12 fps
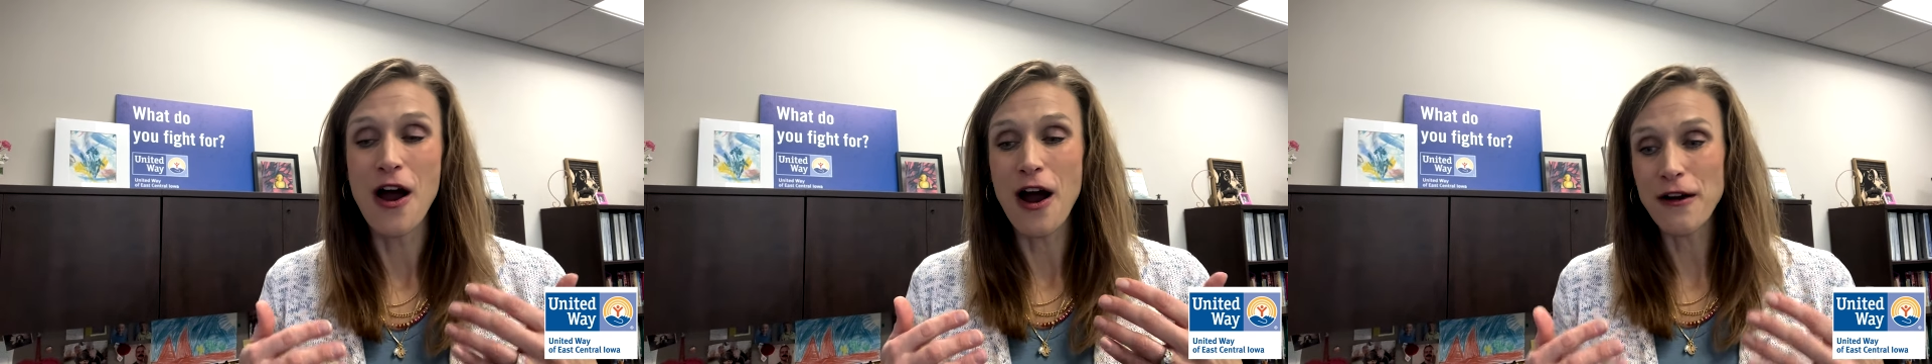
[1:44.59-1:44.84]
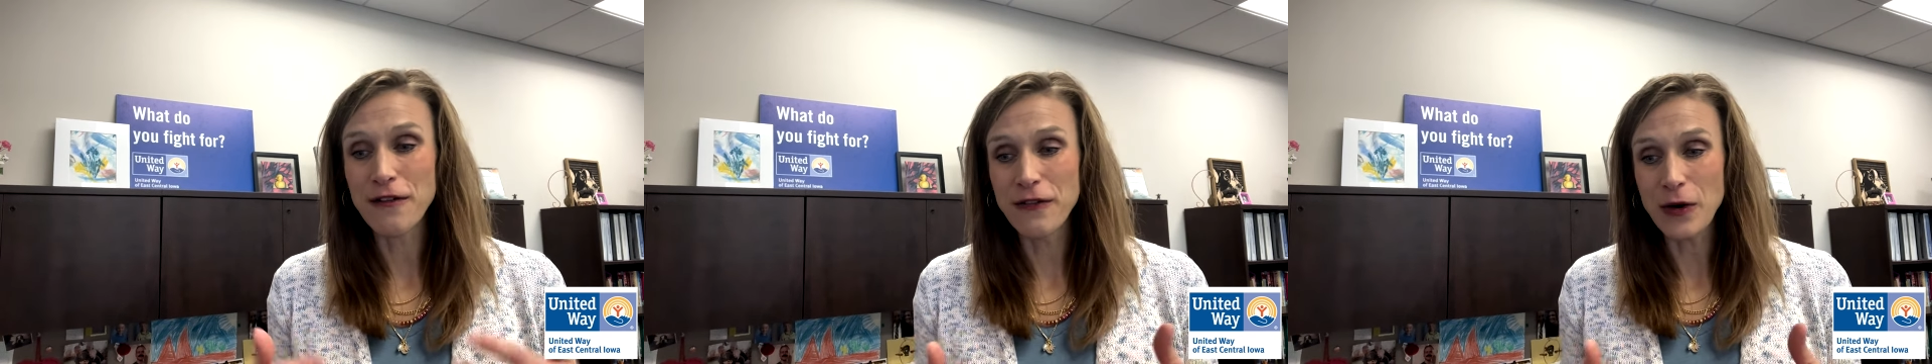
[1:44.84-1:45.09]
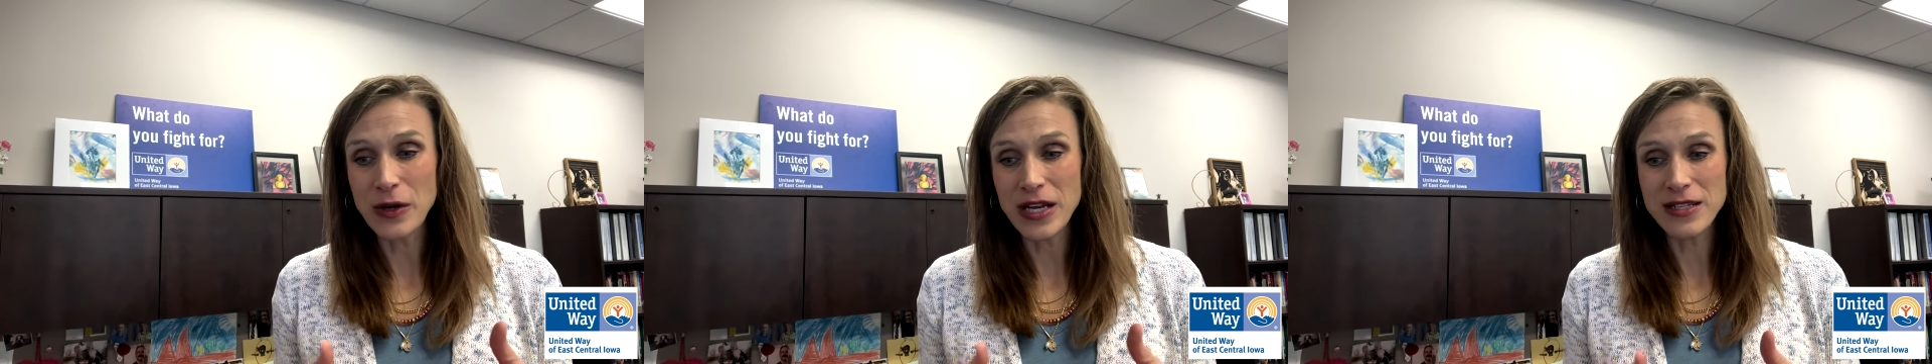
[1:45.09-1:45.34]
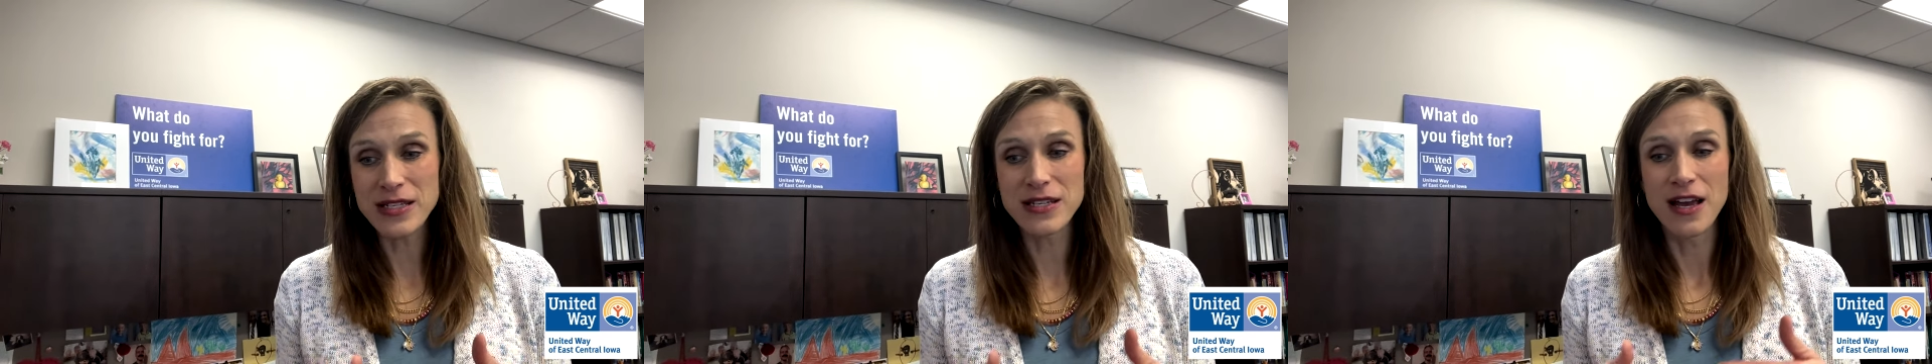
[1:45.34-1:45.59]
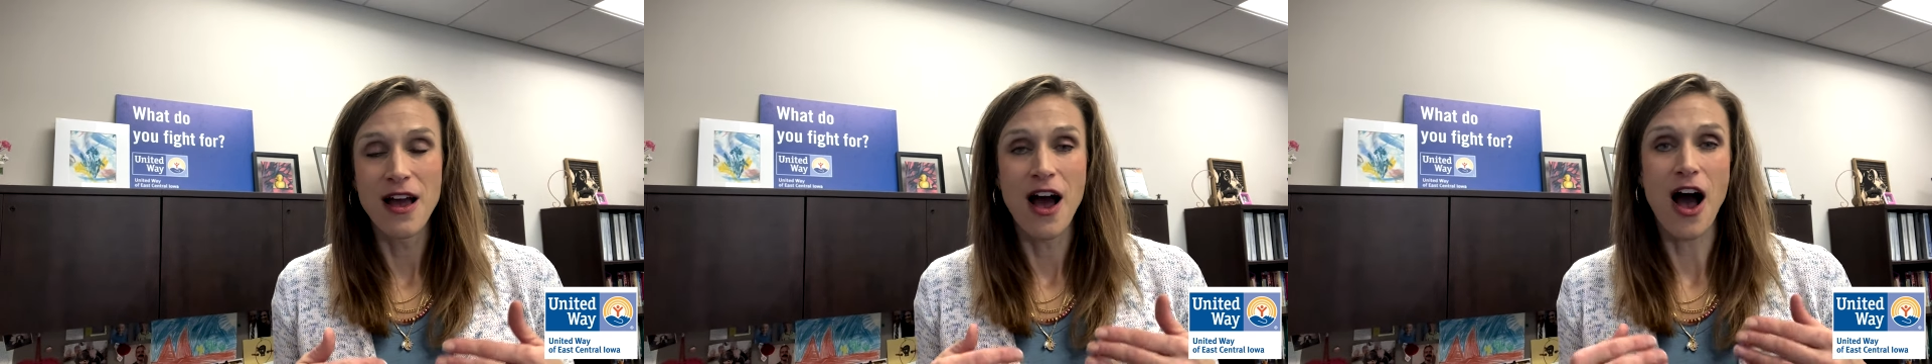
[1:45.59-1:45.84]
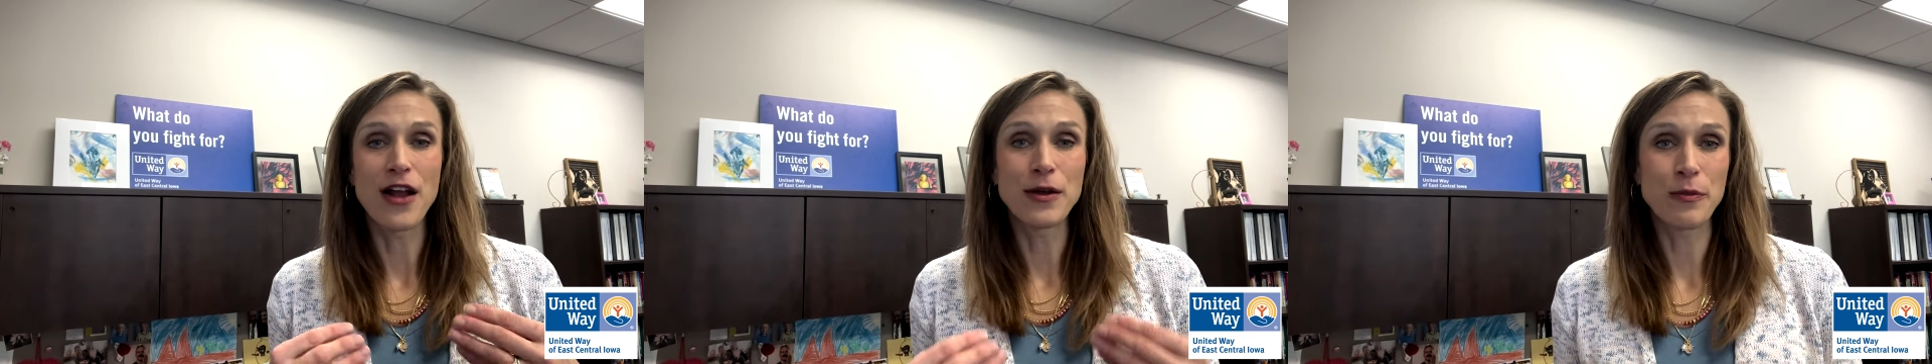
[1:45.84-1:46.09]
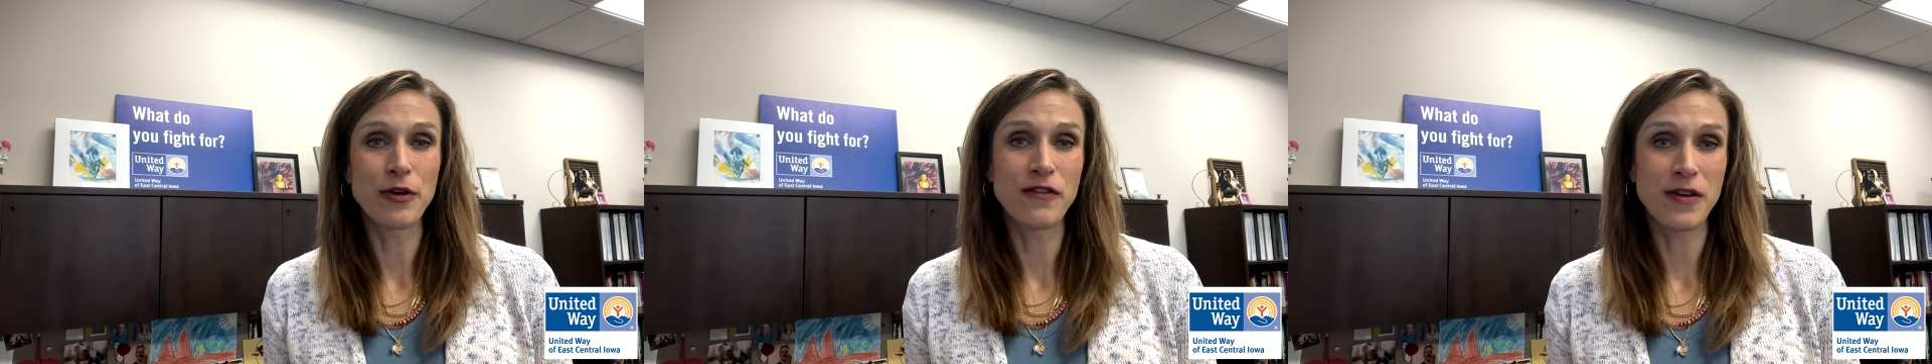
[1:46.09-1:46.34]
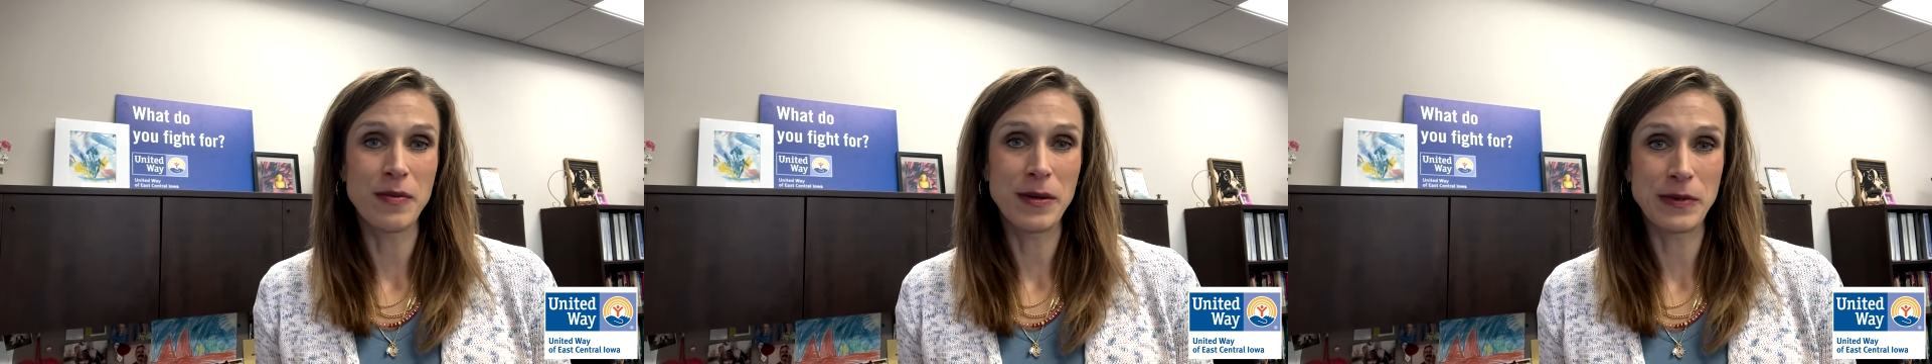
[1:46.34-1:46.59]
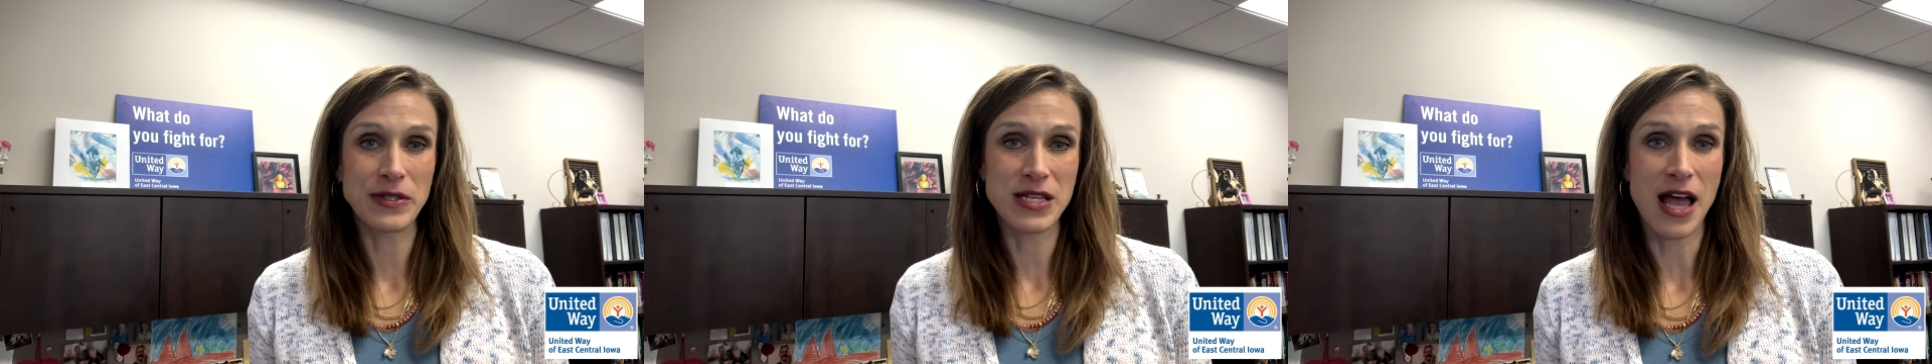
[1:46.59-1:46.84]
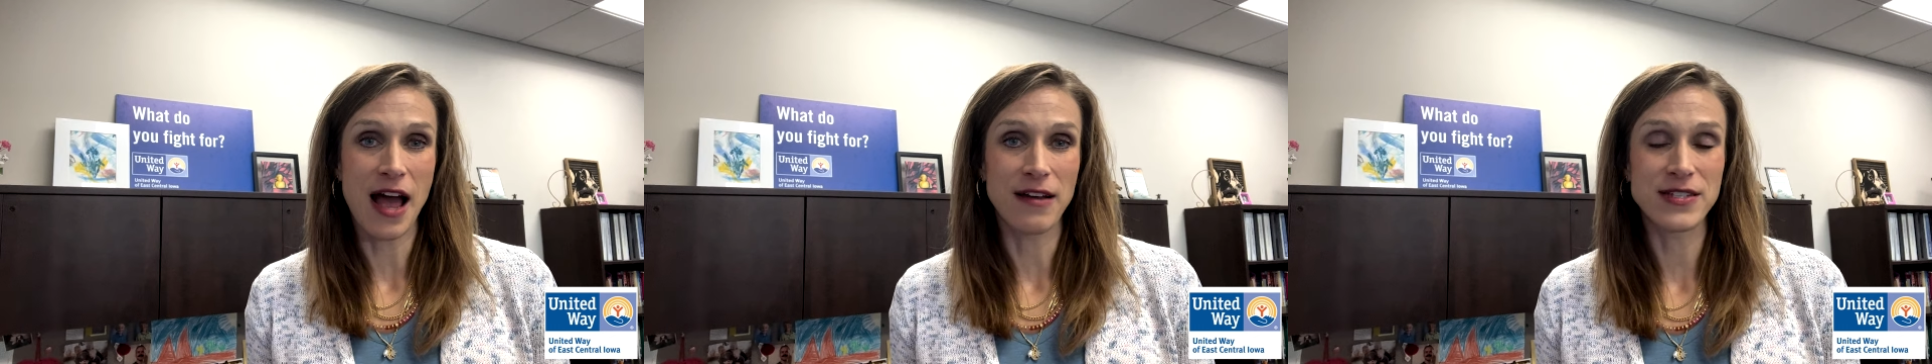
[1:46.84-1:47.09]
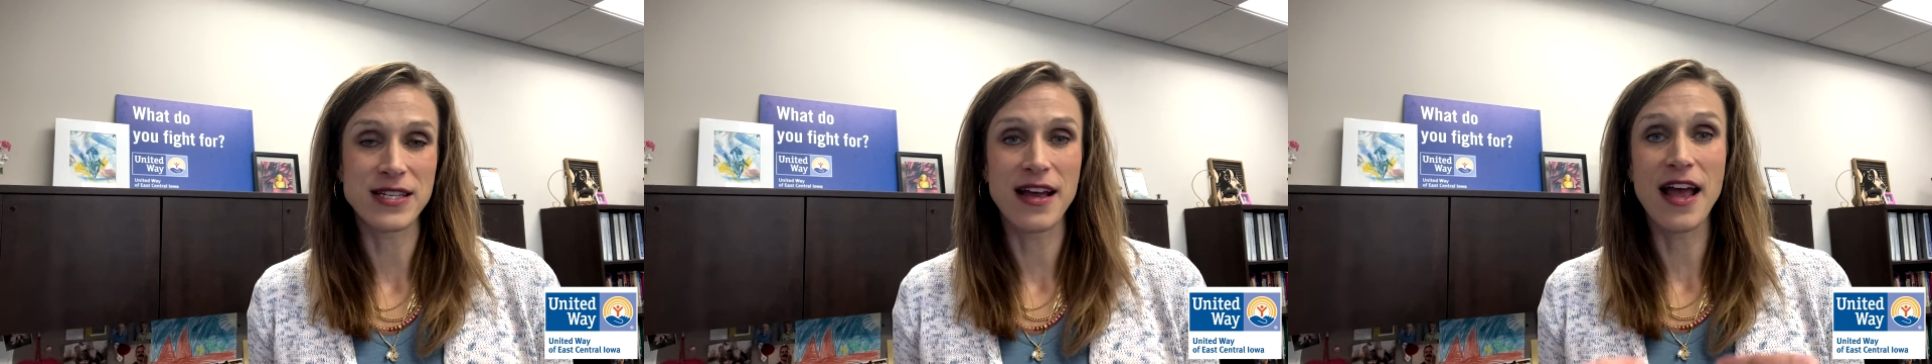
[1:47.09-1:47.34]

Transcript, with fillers: are focused on improving people's lives.